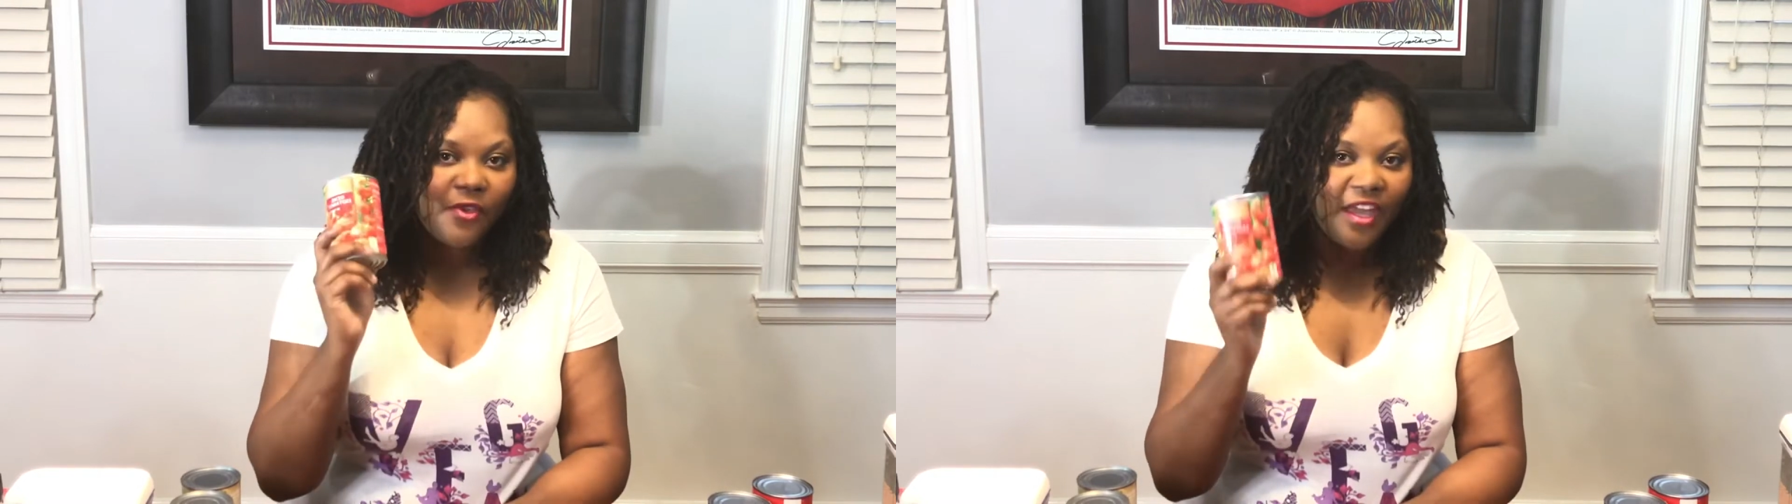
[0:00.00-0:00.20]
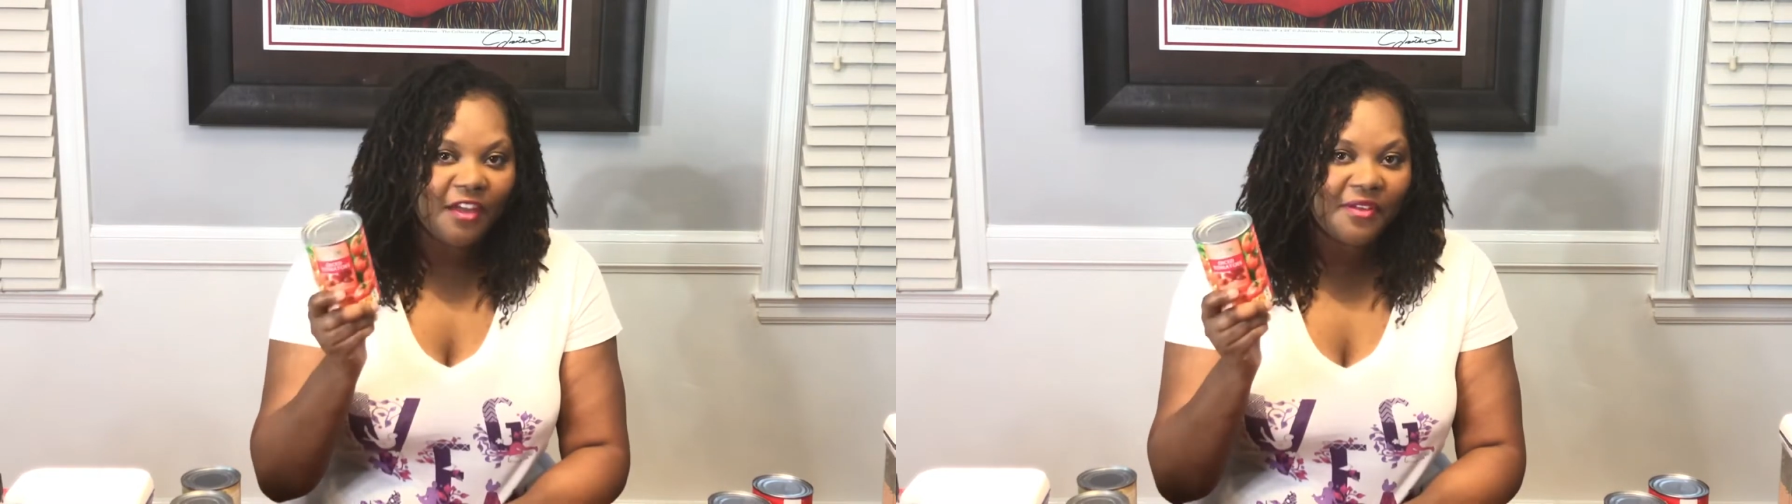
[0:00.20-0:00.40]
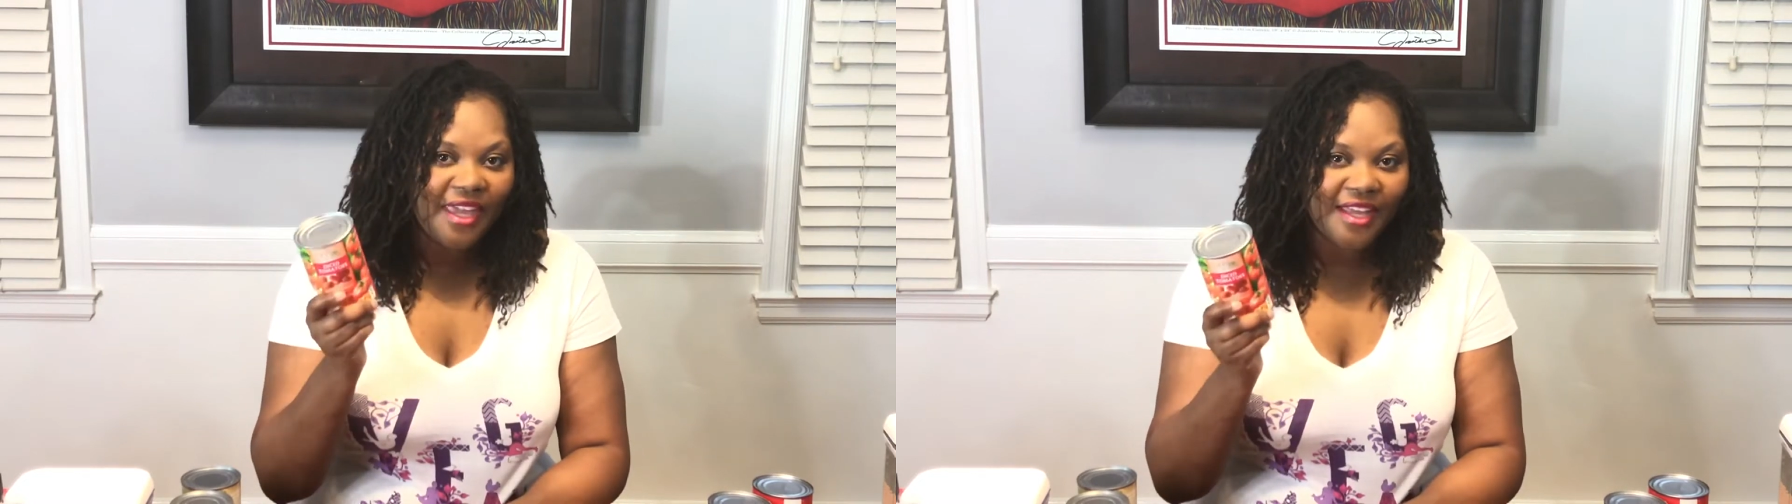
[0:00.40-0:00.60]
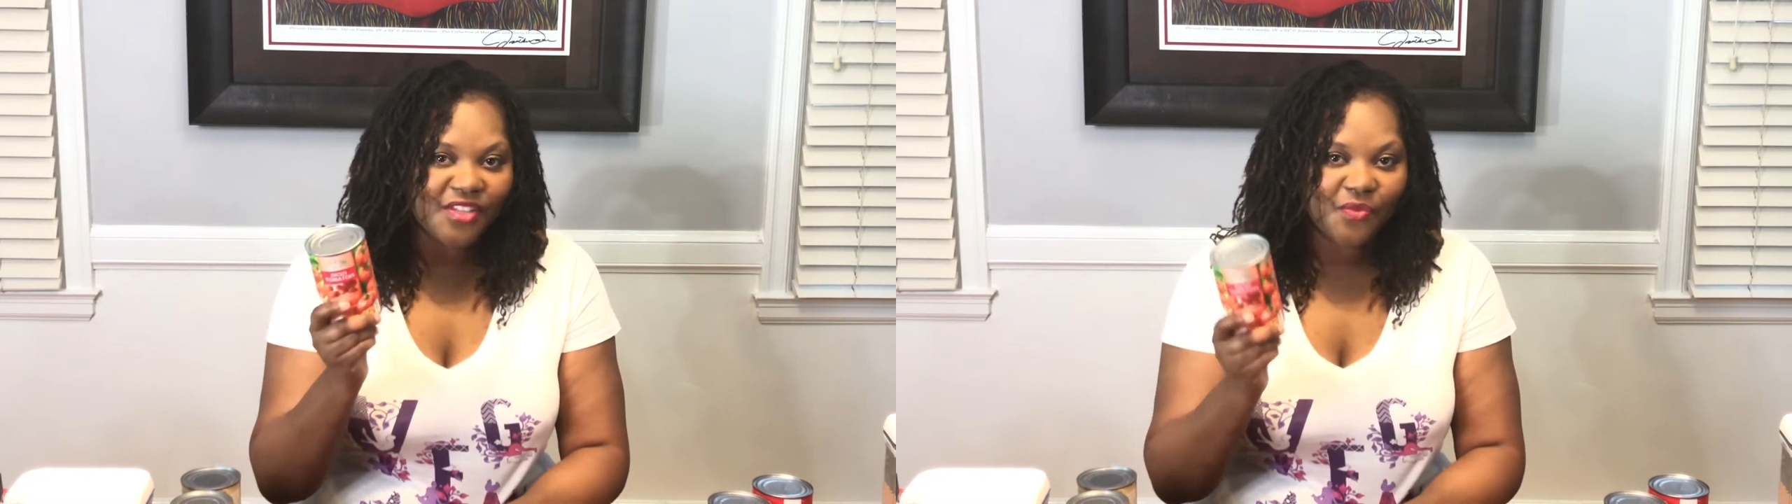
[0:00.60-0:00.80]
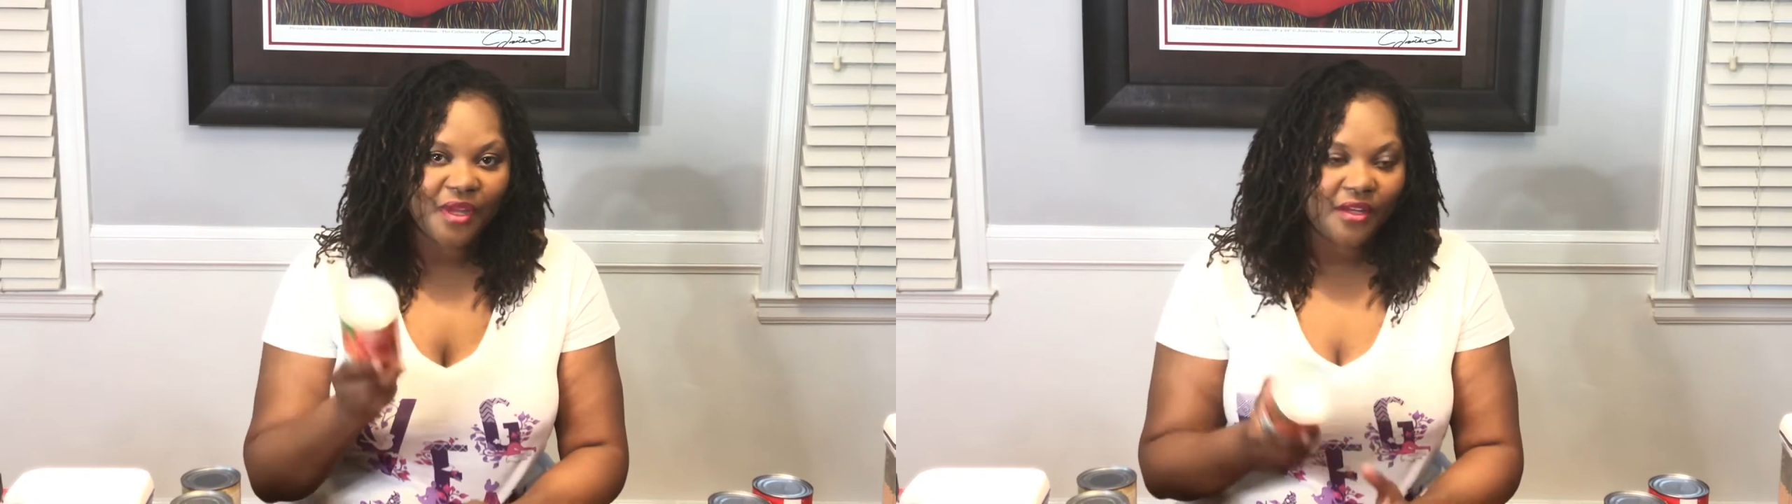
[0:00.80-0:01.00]
have canned
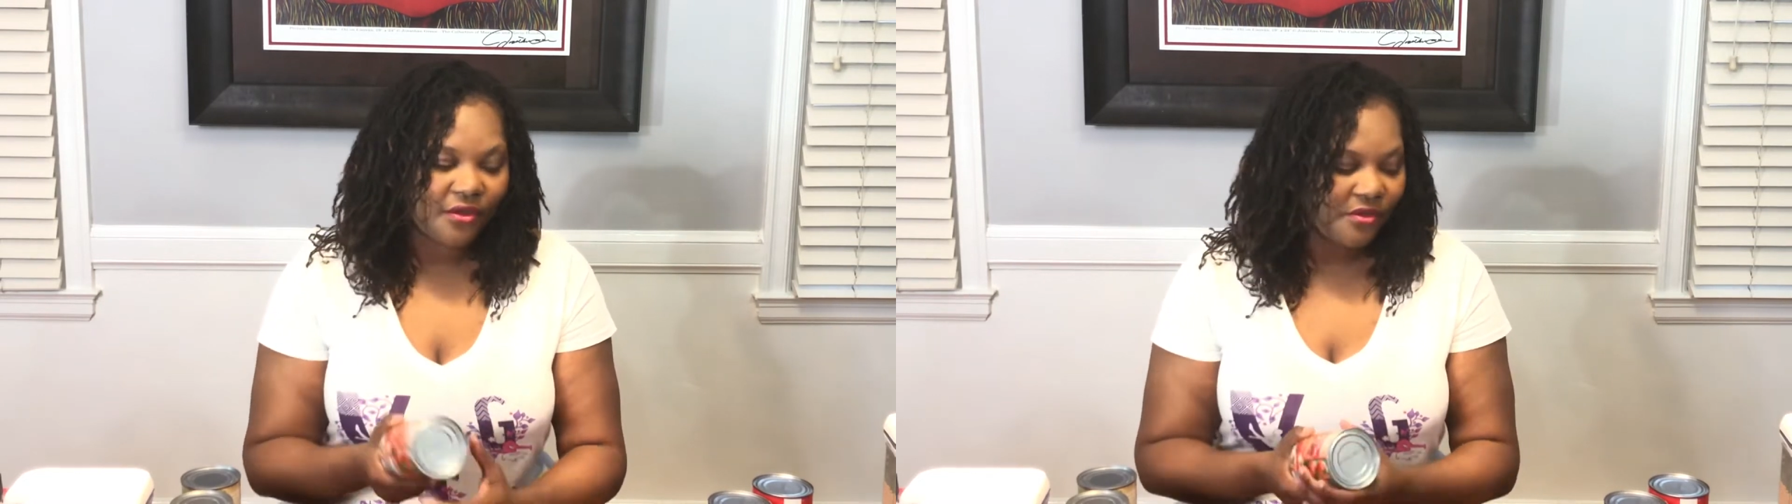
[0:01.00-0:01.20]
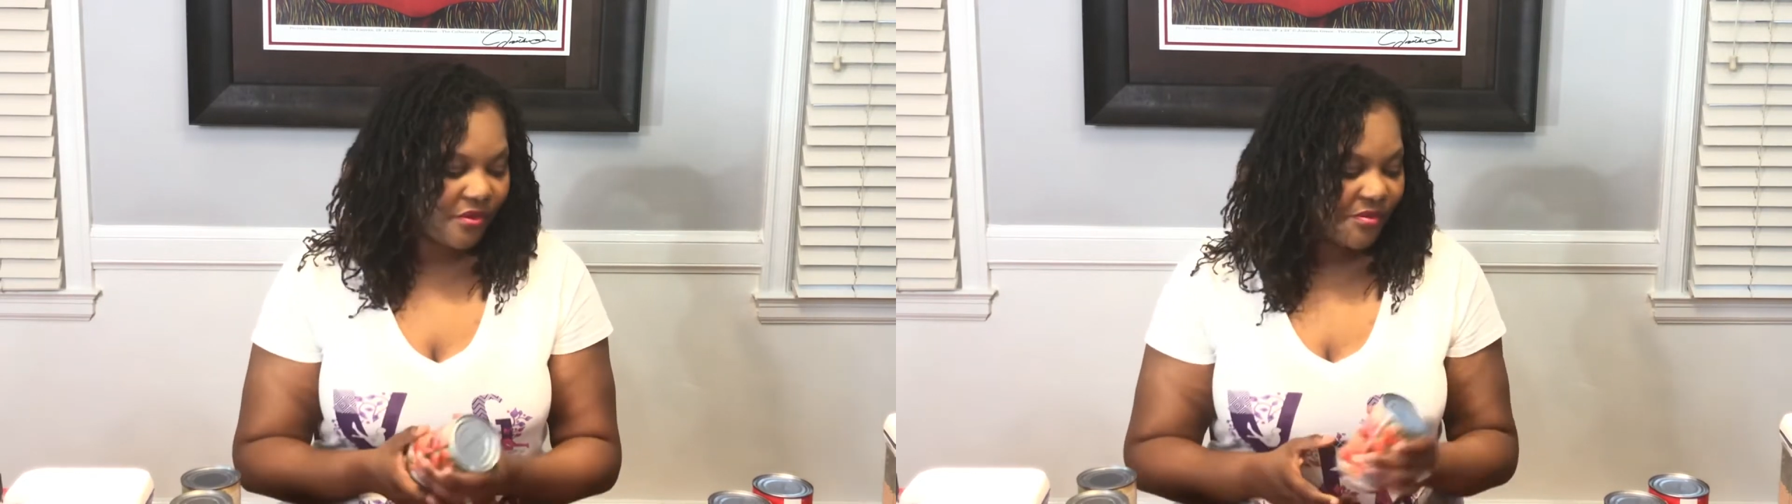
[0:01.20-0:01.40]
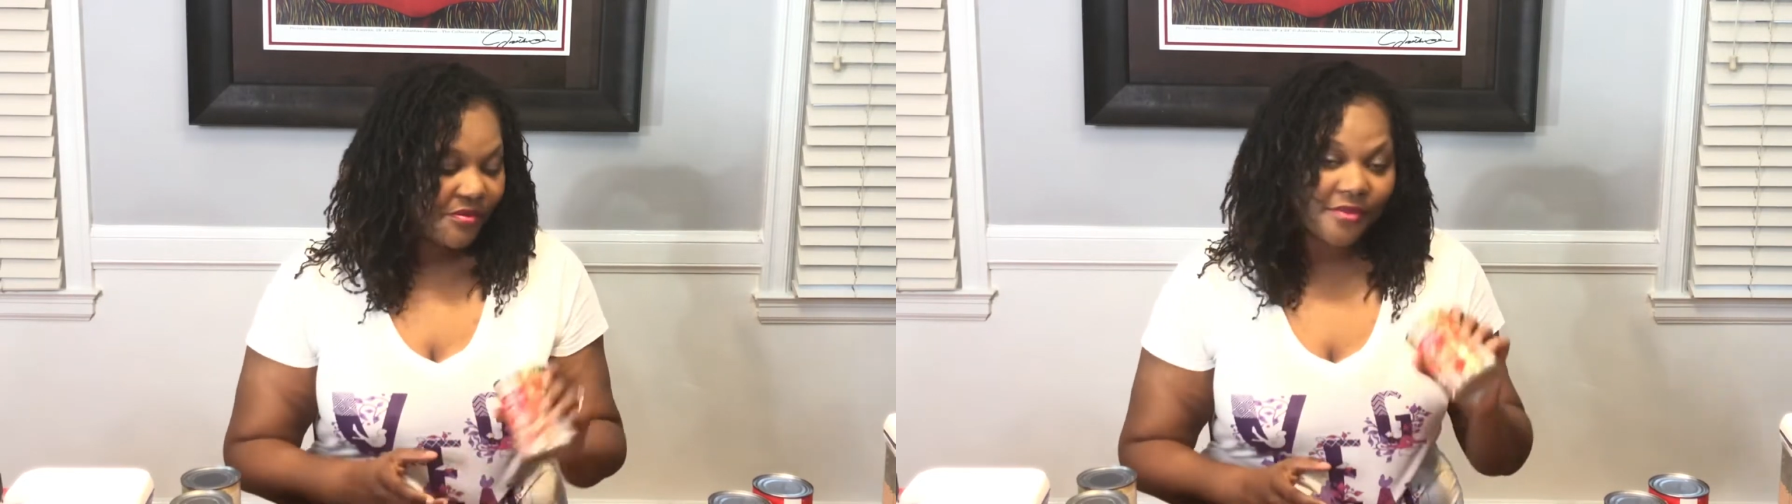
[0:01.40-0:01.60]
tomatoes.